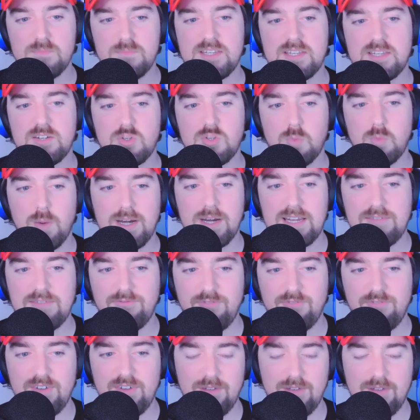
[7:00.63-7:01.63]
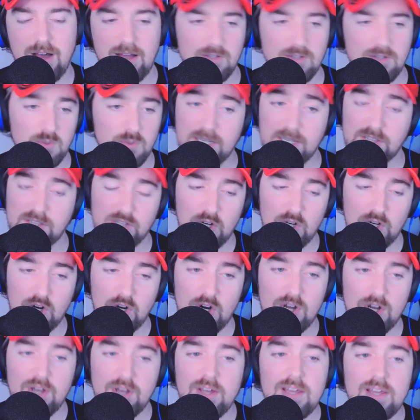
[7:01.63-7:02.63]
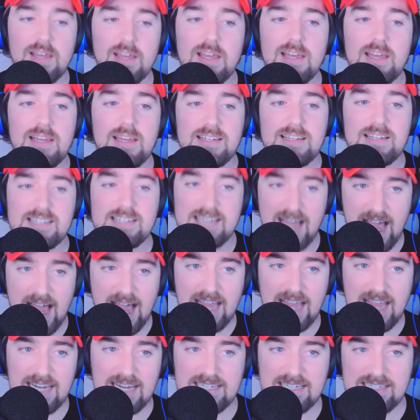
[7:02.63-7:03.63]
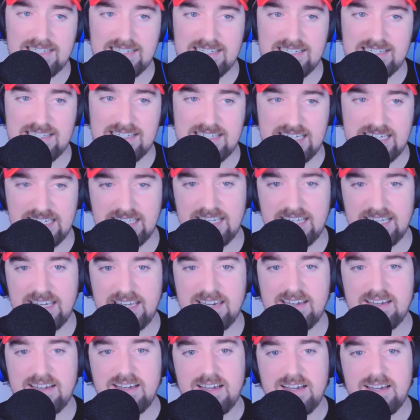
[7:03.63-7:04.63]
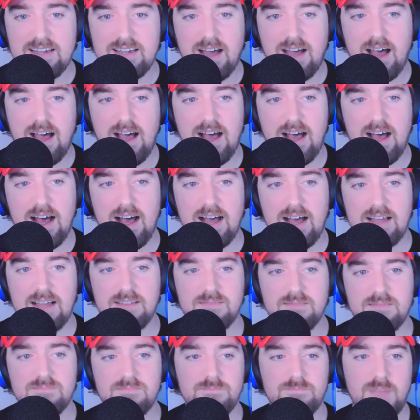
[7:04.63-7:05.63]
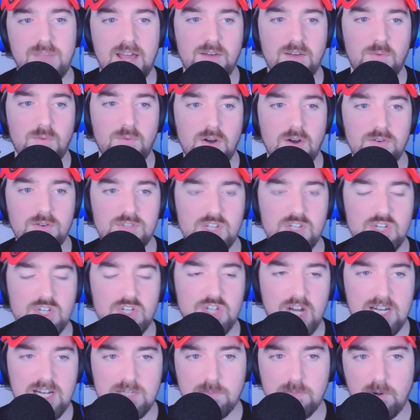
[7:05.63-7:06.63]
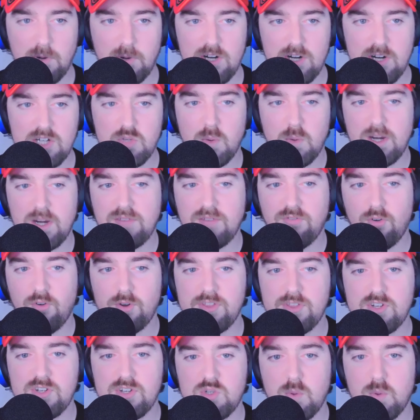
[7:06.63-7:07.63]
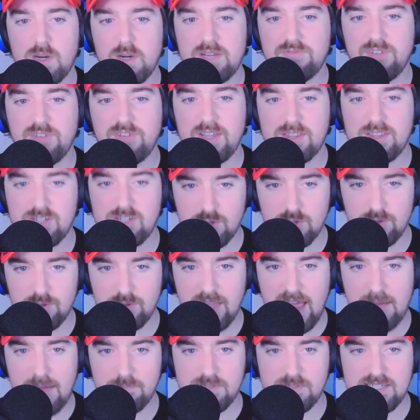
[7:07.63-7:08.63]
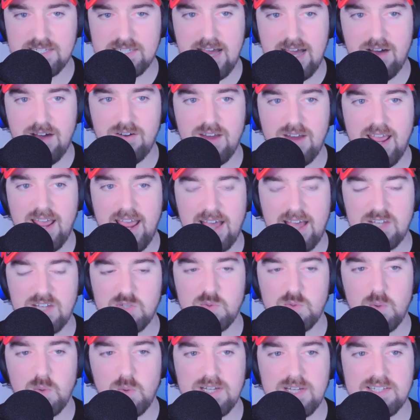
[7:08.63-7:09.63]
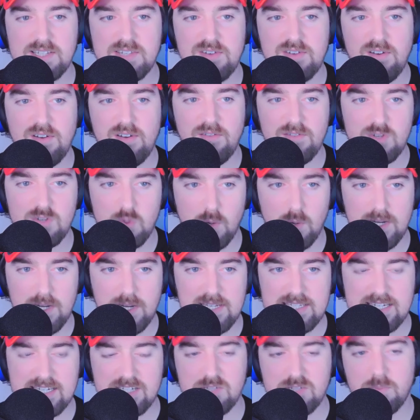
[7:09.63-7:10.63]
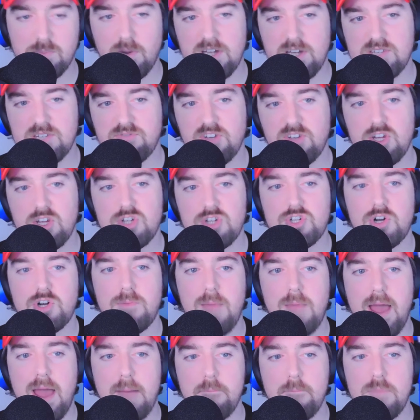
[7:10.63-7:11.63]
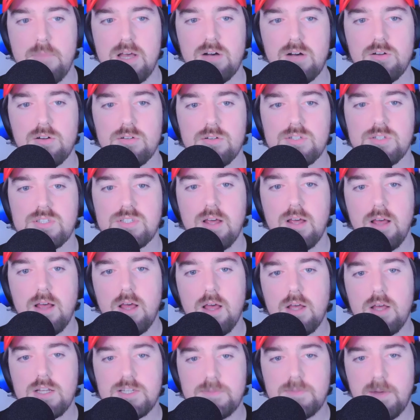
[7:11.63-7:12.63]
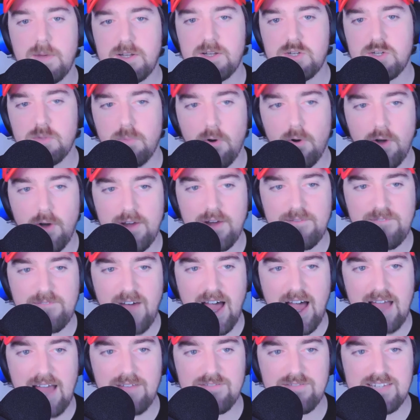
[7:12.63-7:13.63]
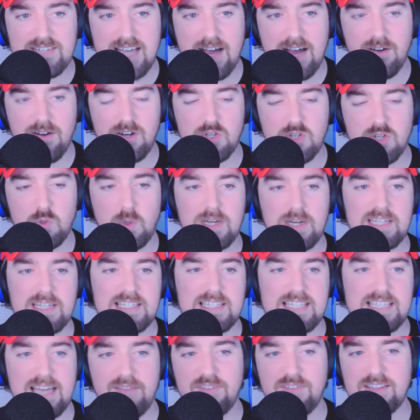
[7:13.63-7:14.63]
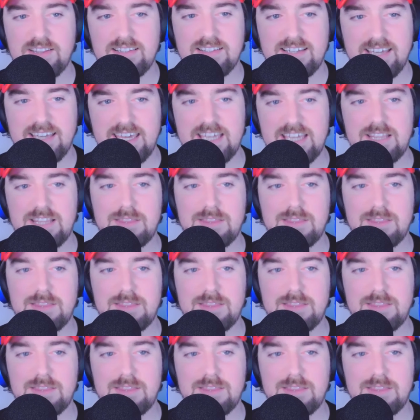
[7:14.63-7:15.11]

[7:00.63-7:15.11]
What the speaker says: in 23rd, Ty Dillon. Ben Rhodes and Chase Purdy 24th and 25th, 2 laps down, as was 26th place finisher Matt Mills. Spencer Boyd 5 down in 27th. Keith